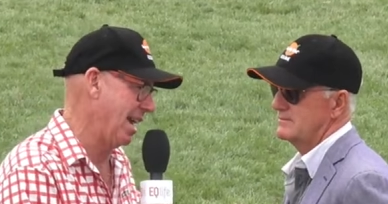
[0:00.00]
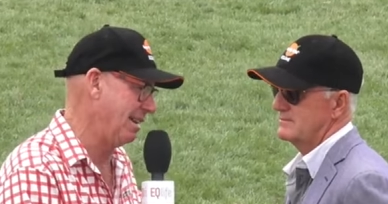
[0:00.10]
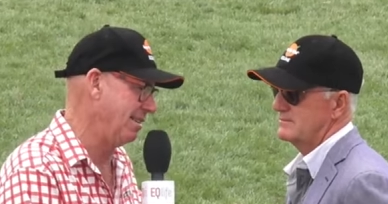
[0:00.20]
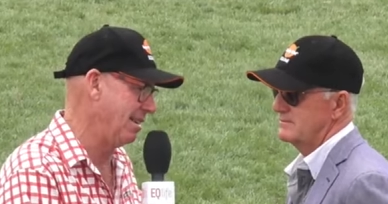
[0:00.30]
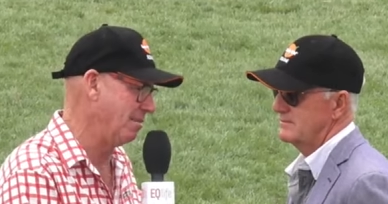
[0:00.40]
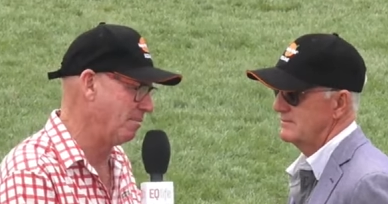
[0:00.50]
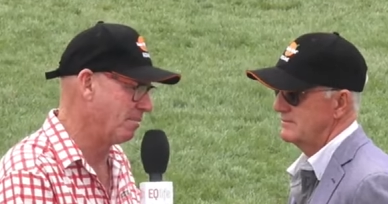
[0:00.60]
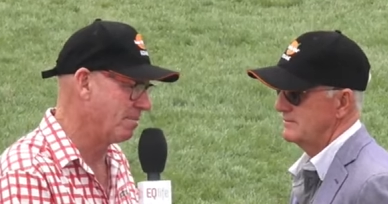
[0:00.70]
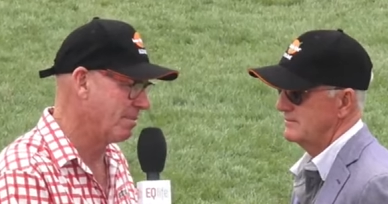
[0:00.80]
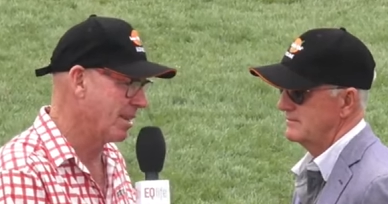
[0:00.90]
Speaker 1: and um,
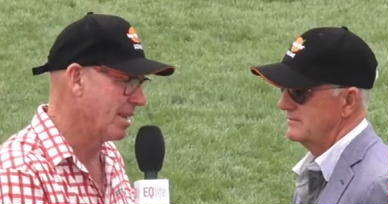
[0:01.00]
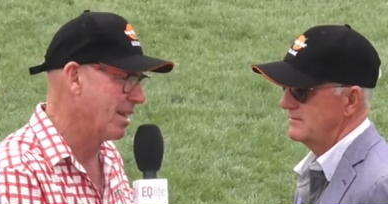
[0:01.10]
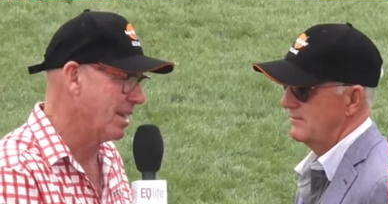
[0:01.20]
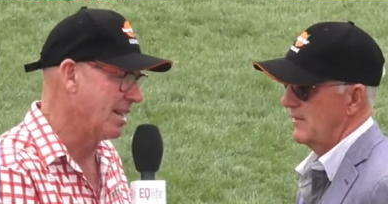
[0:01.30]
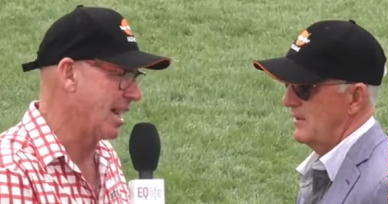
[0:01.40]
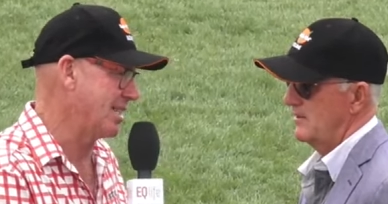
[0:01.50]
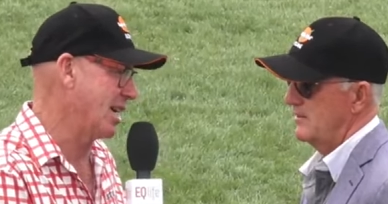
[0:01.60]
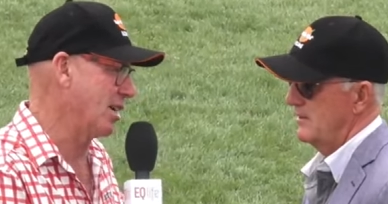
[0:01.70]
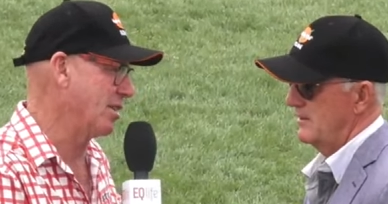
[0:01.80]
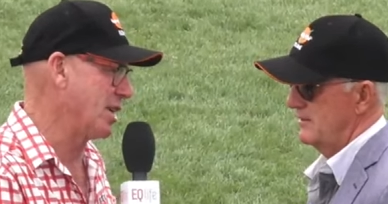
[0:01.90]

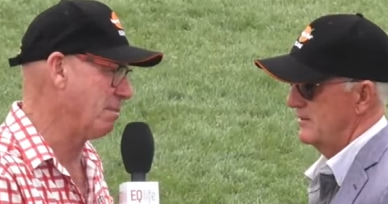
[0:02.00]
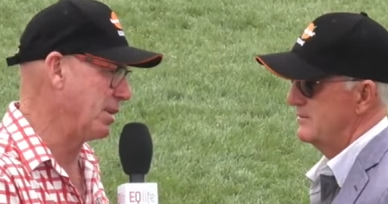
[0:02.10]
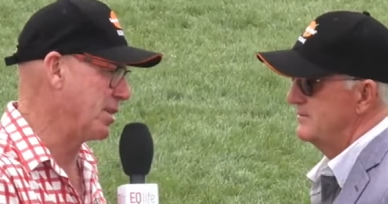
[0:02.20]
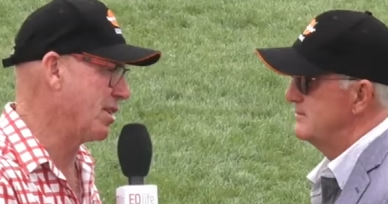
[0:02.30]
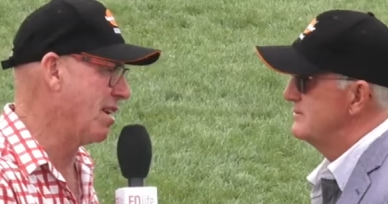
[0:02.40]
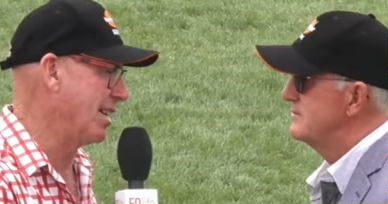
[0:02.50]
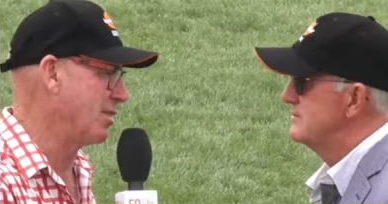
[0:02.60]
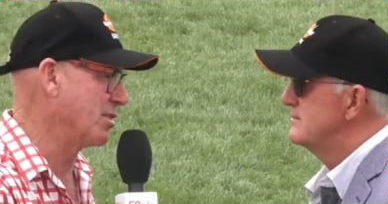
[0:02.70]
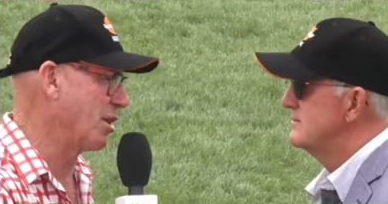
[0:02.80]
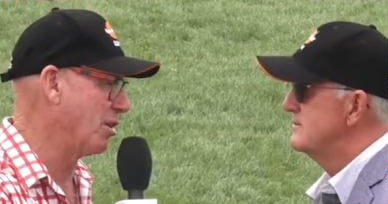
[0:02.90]
Cassiago, jump at Syke
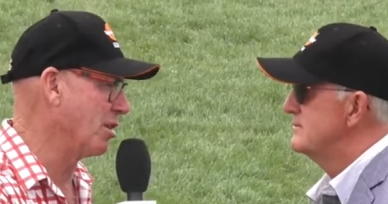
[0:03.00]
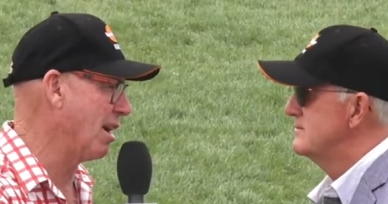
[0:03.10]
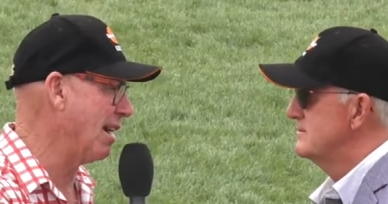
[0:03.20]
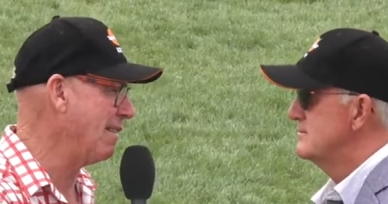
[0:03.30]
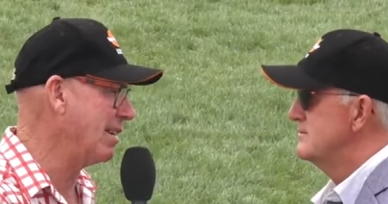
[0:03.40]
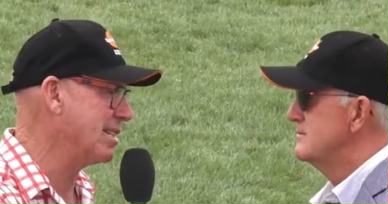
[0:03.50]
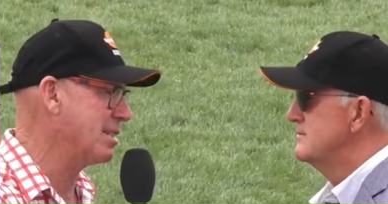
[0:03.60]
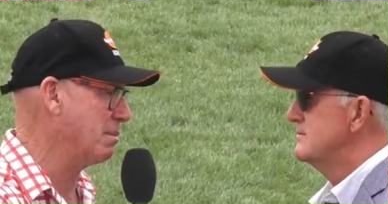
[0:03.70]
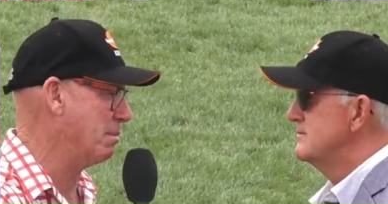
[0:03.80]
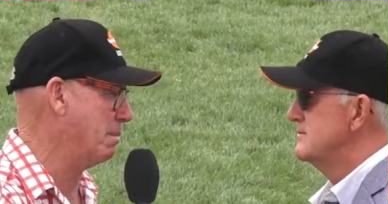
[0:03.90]
not so long ago, and they just